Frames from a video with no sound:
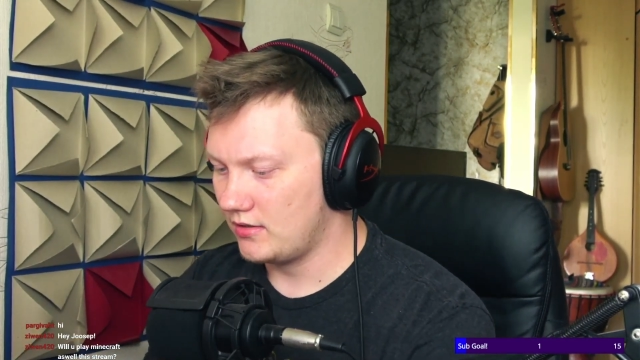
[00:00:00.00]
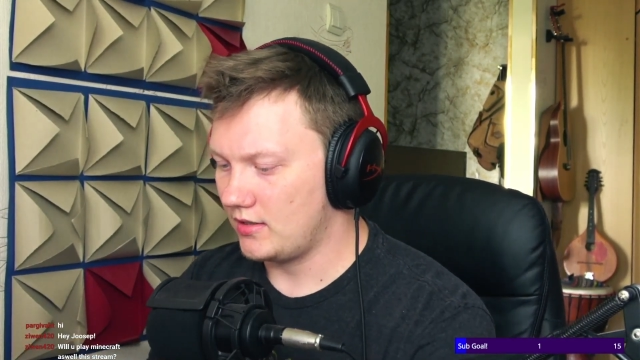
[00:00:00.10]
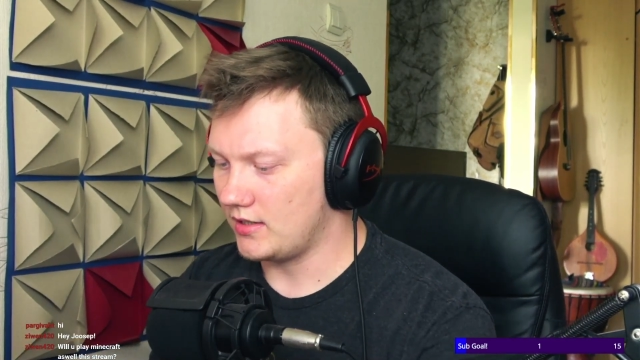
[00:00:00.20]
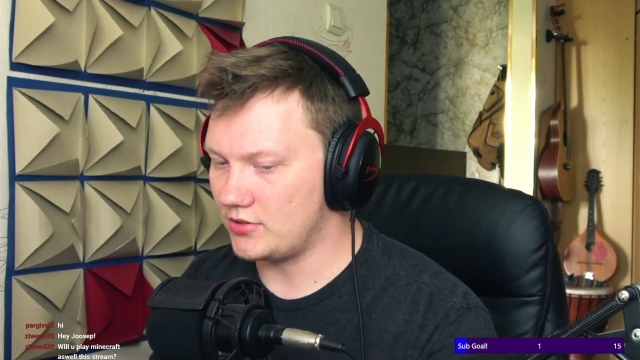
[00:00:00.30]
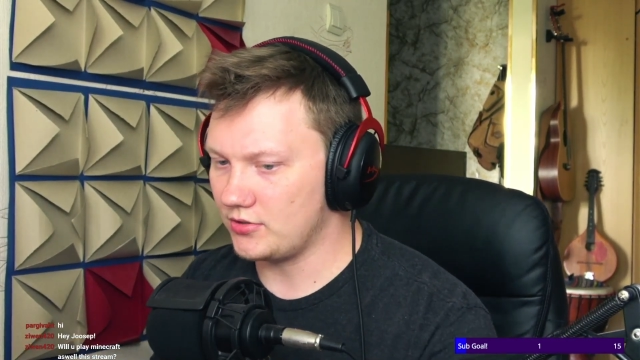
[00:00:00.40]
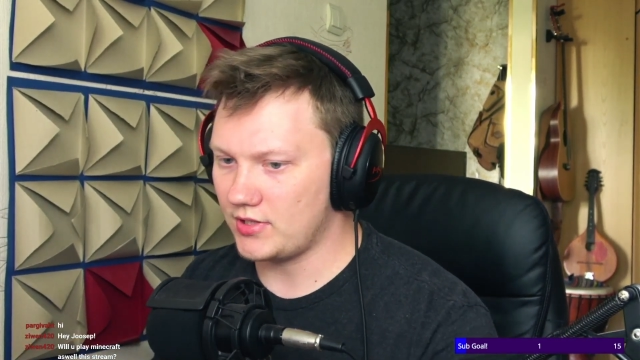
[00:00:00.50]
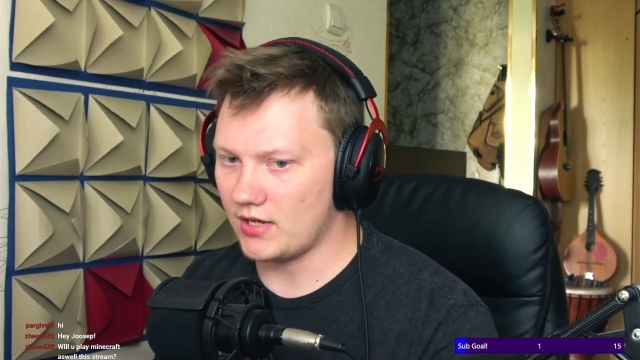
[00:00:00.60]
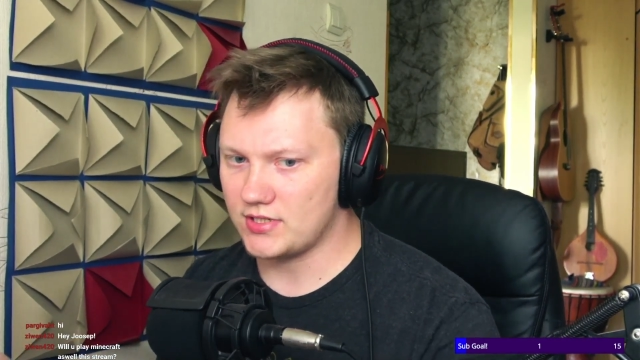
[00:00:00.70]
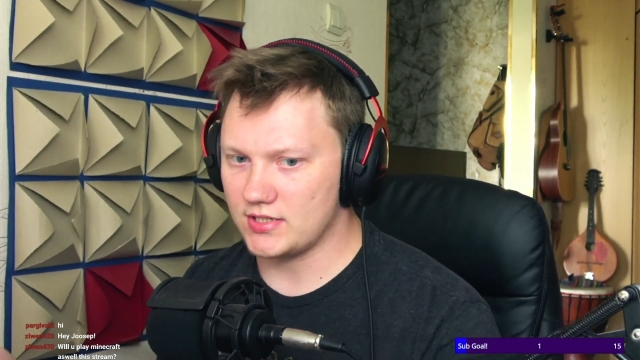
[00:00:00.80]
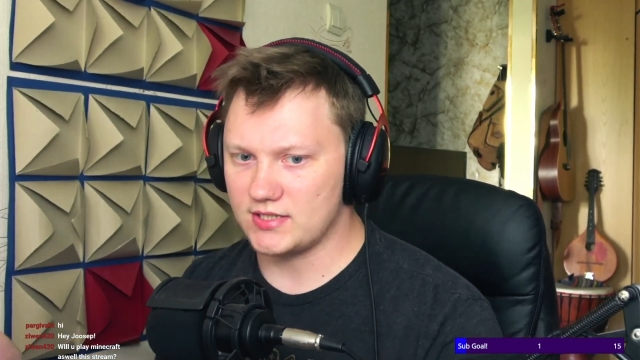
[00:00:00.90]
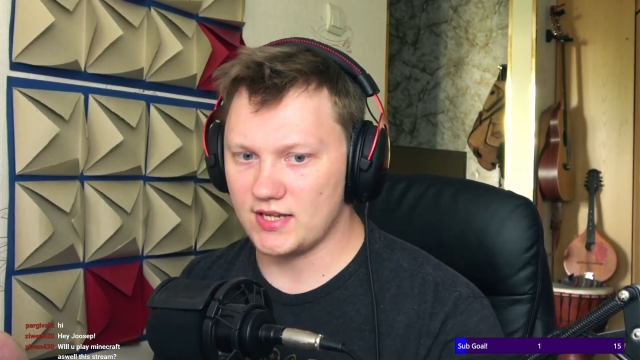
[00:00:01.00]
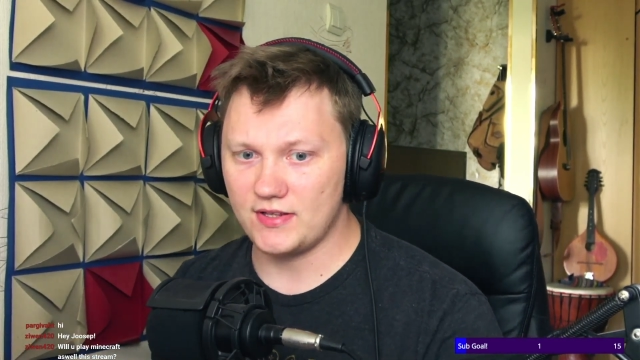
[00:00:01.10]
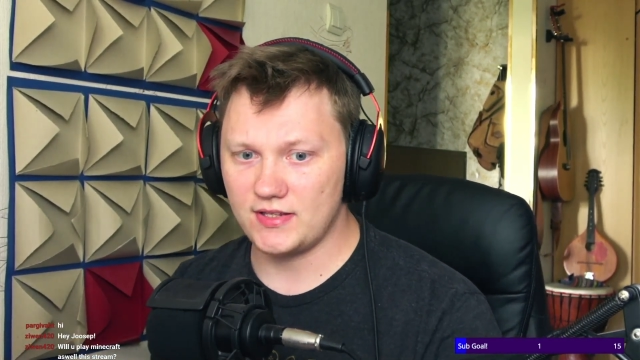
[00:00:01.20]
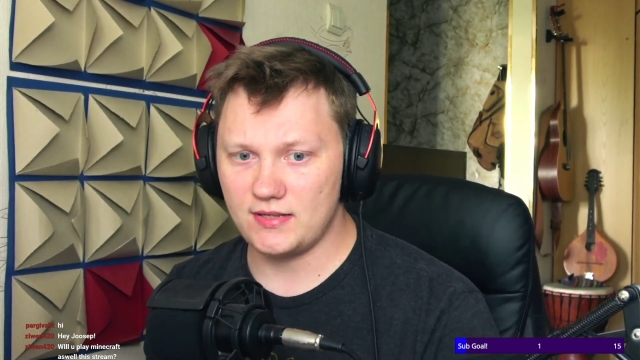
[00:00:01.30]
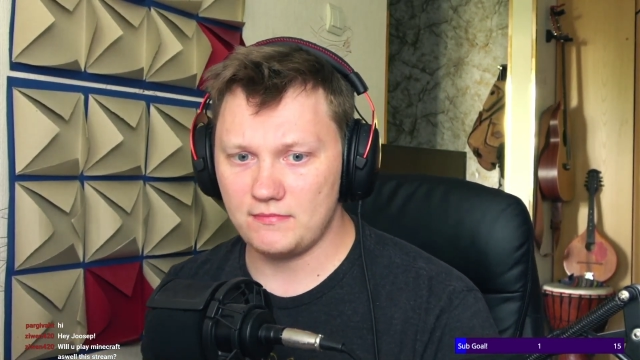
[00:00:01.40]
in
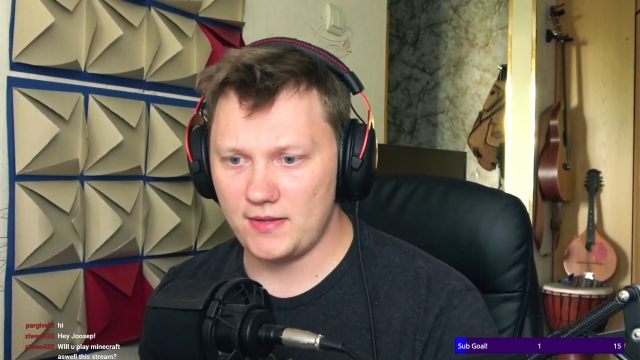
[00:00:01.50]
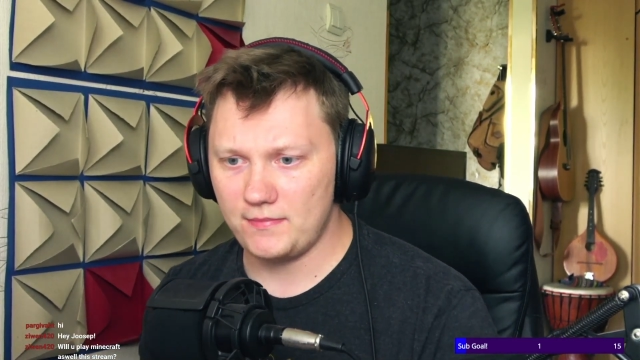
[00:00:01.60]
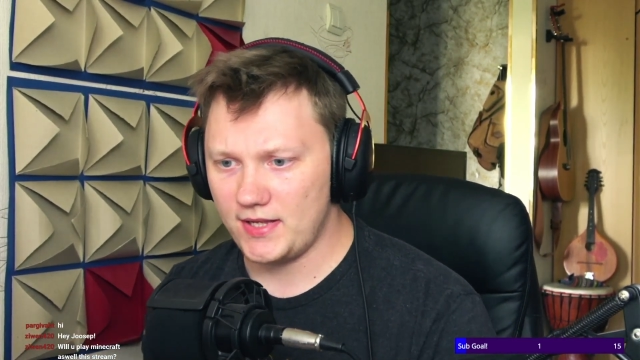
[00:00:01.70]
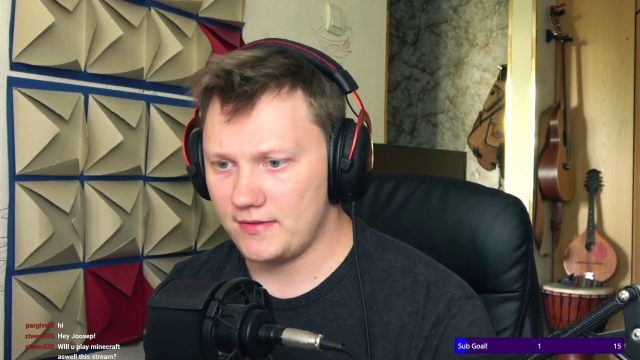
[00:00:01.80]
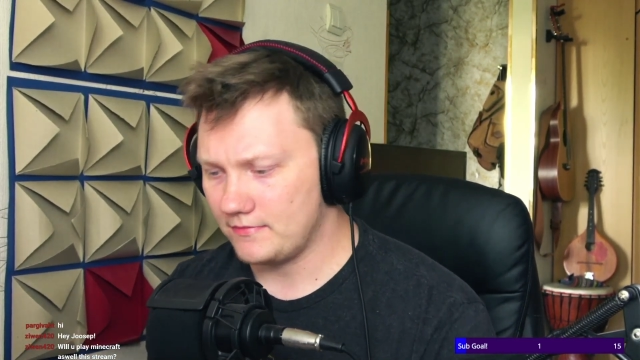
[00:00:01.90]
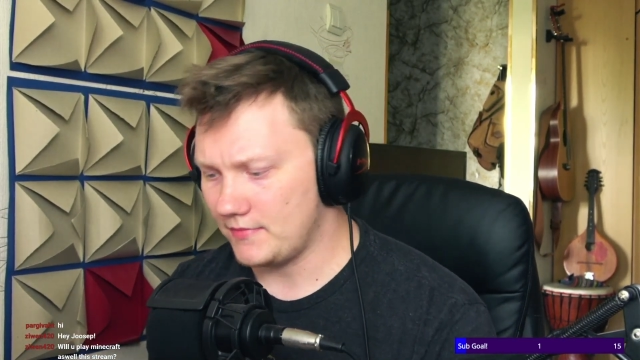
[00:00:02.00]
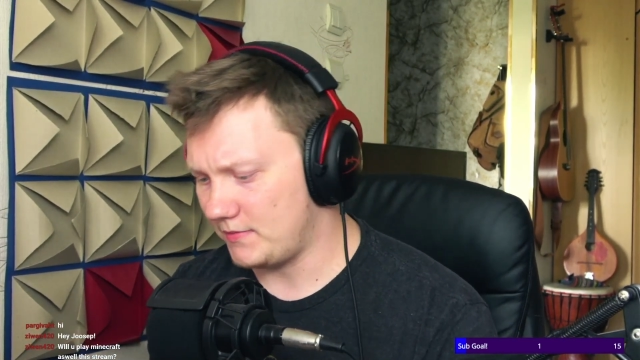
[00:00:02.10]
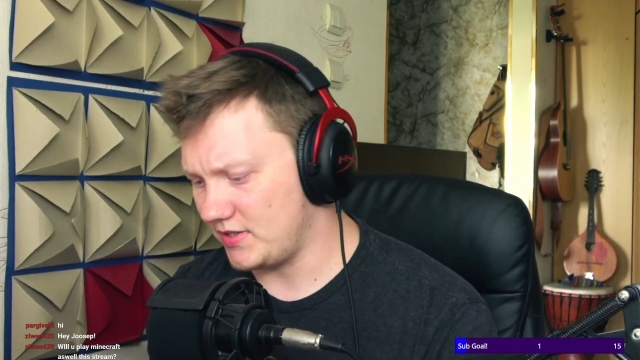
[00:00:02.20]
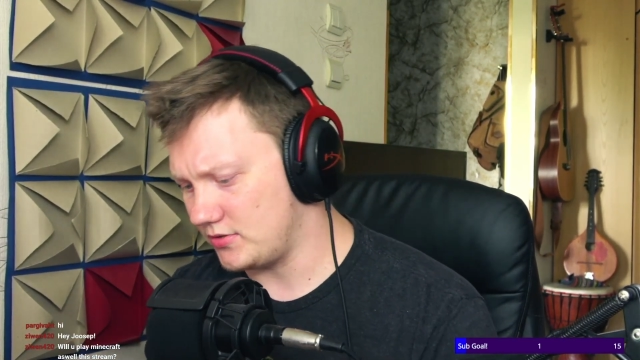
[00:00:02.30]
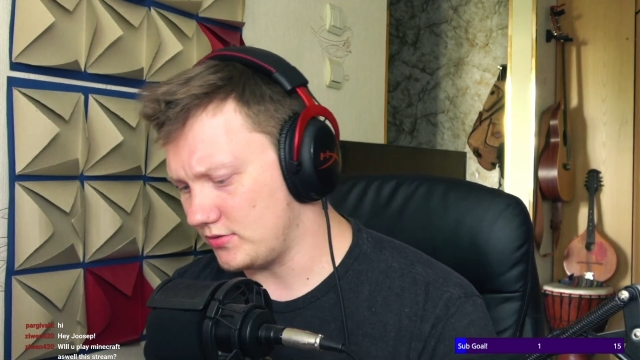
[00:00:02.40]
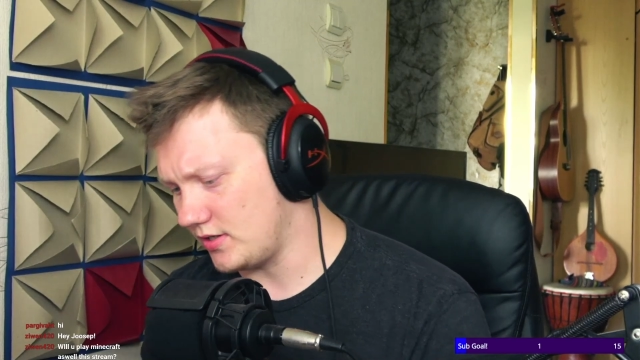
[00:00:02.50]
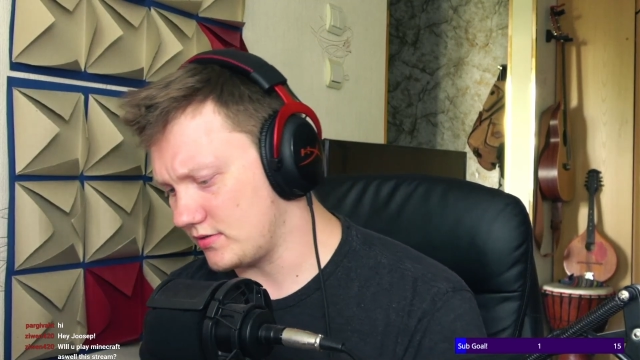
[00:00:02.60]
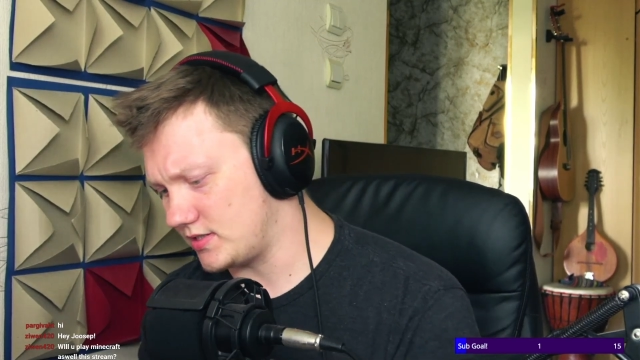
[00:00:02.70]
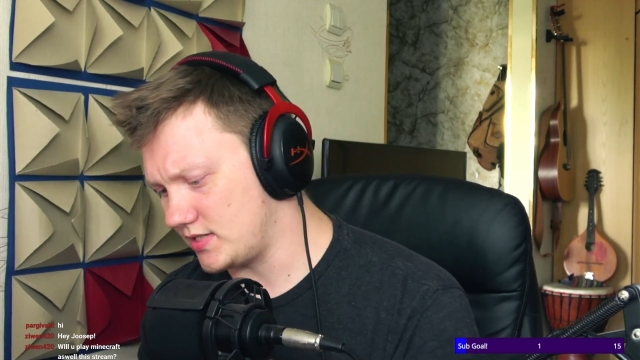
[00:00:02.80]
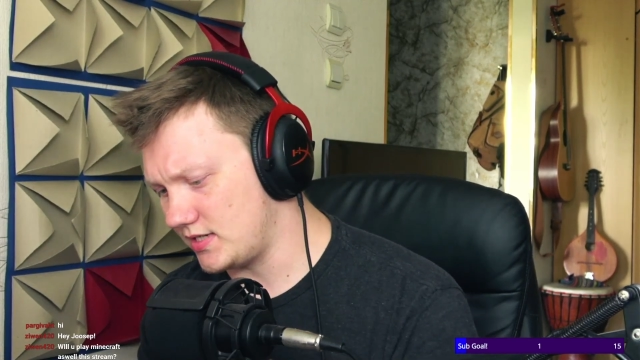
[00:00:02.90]
2017, maybe
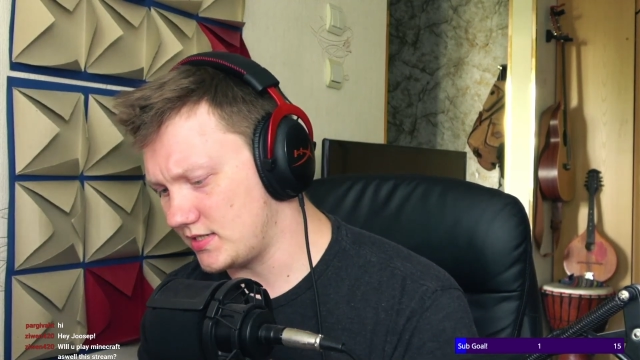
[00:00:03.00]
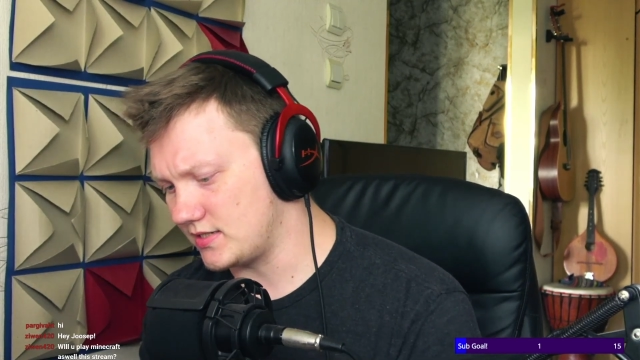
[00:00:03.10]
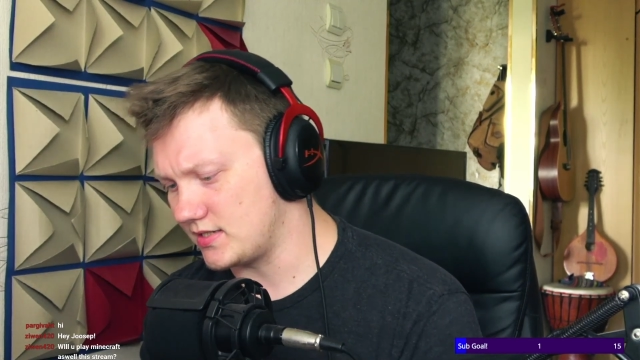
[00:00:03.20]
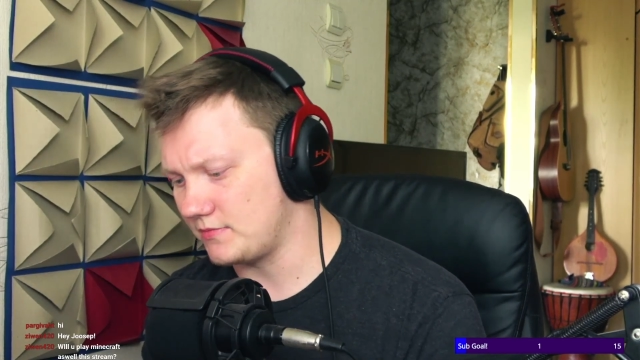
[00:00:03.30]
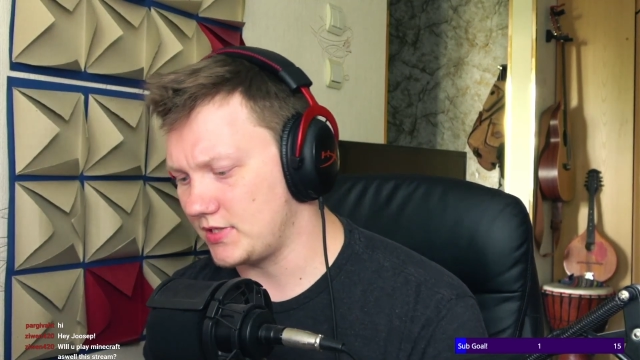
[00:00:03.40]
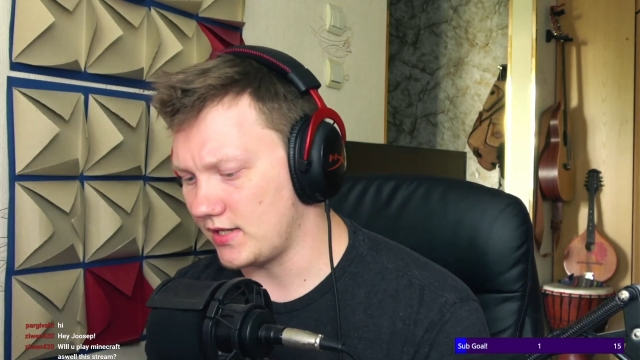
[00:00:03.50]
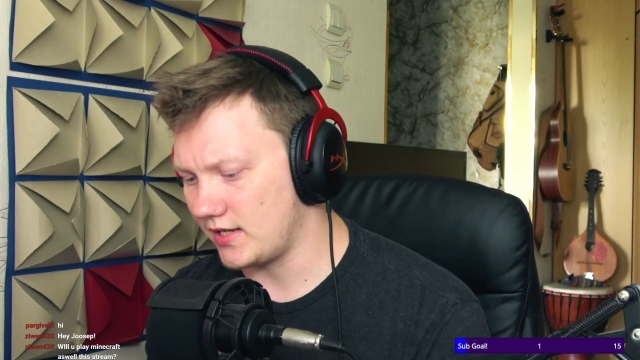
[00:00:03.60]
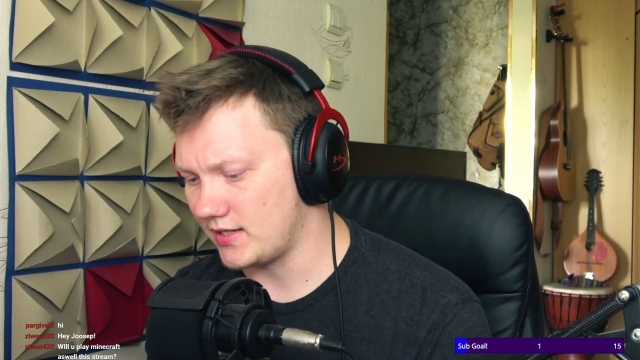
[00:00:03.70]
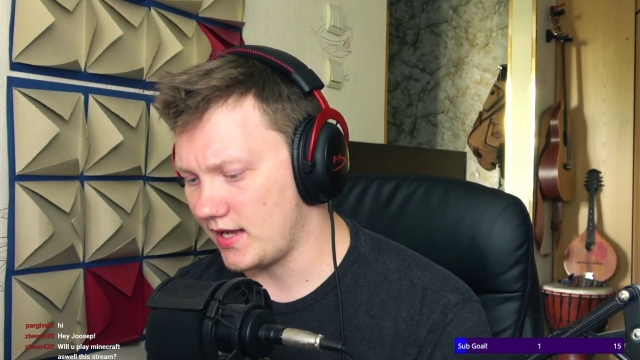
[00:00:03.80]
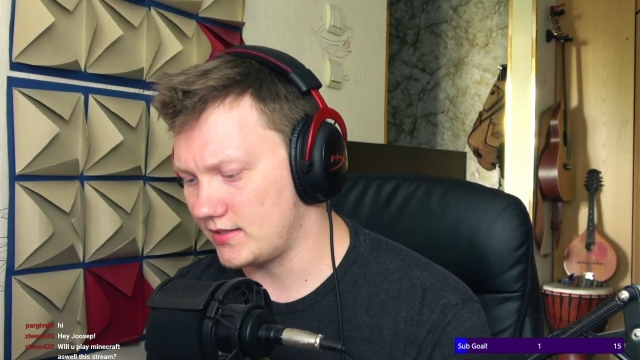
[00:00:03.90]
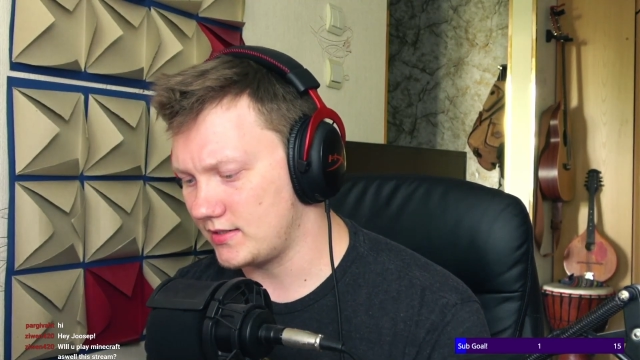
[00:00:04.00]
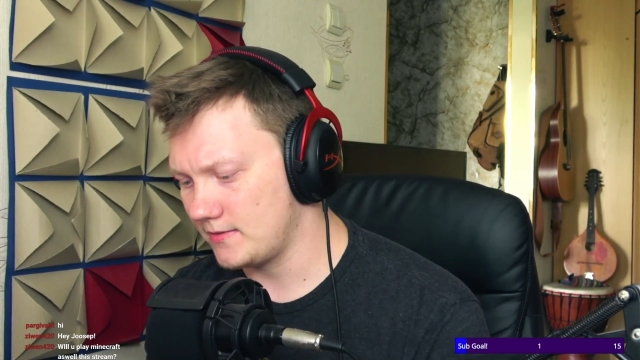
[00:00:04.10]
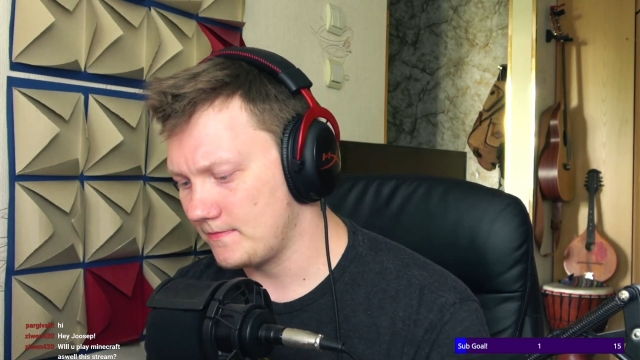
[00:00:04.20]
2016, something like that.